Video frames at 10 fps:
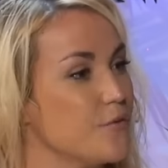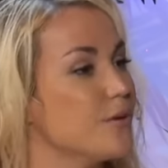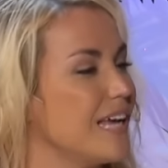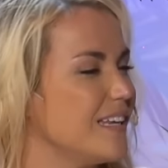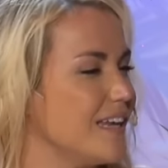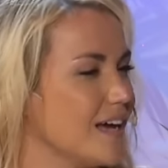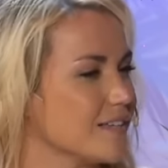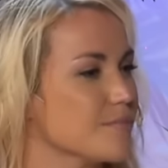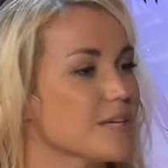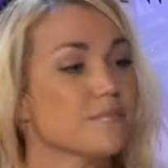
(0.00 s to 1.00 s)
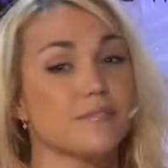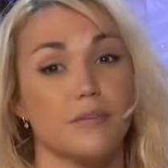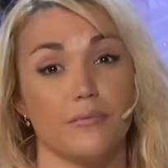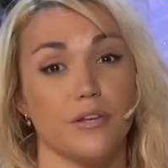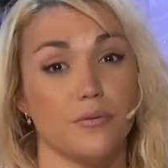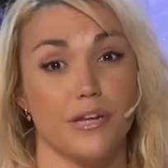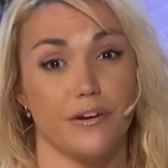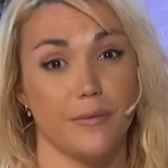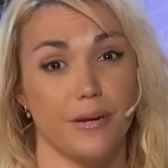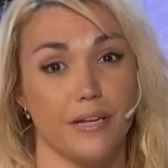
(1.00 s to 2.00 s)
give you an idea. Sometimes maybe you don't
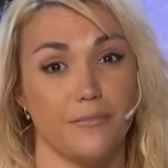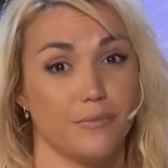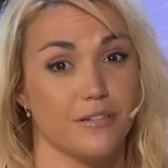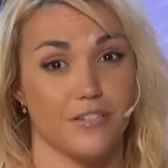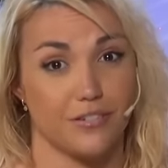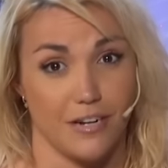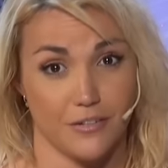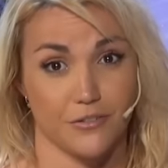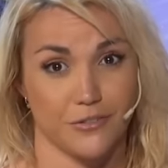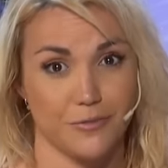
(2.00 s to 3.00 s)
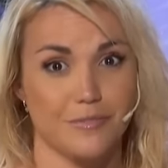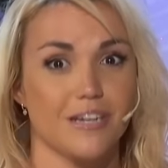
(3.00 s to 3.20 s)
hear anybody because you're not on shrooms.